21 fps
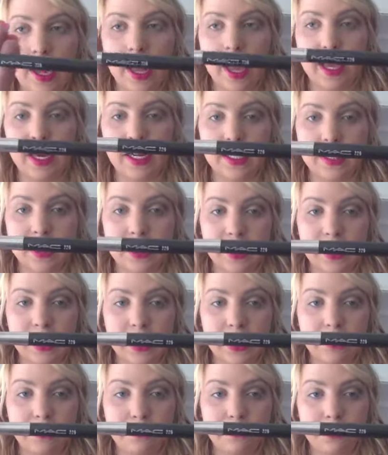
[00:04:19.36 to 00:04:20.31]
And it's a
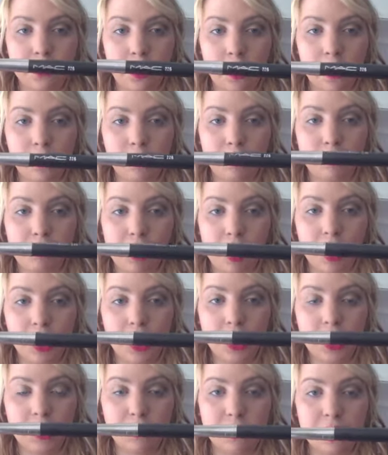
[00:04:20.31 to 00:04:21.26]
stiff dome
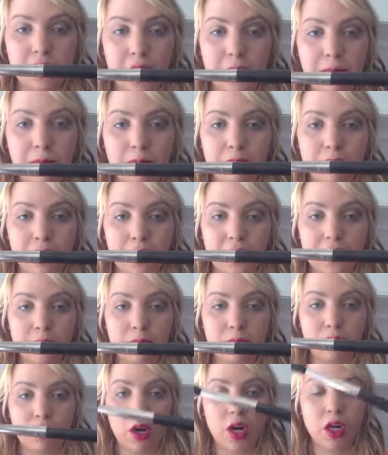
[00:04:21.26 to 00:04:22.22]
brush, tapered
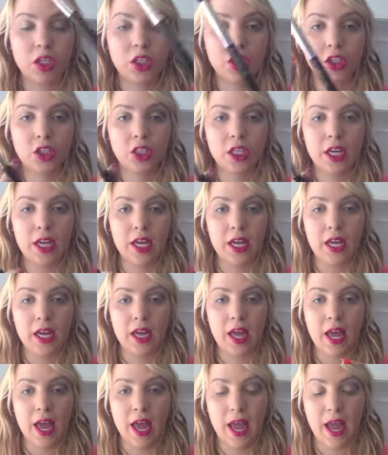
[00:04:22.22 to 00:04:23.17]
blending brush,
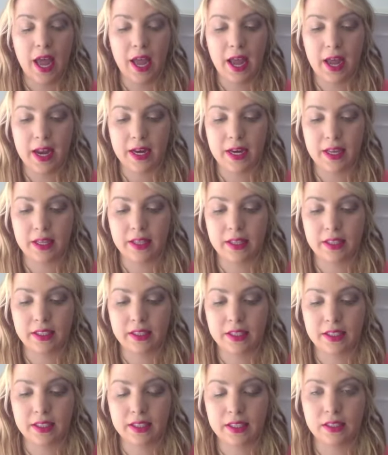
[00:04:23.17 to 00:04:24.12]
and
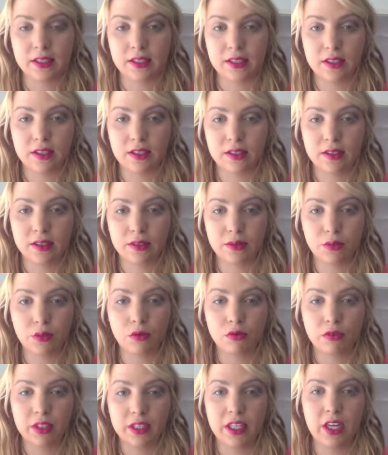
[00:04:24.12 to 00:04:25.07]
this
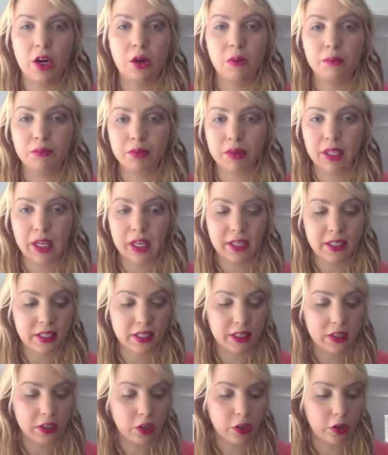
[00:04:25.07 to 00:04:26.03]
will really help blend
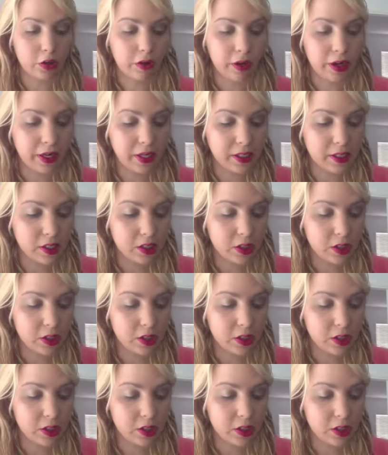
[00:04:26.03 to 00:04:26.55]
in the crease.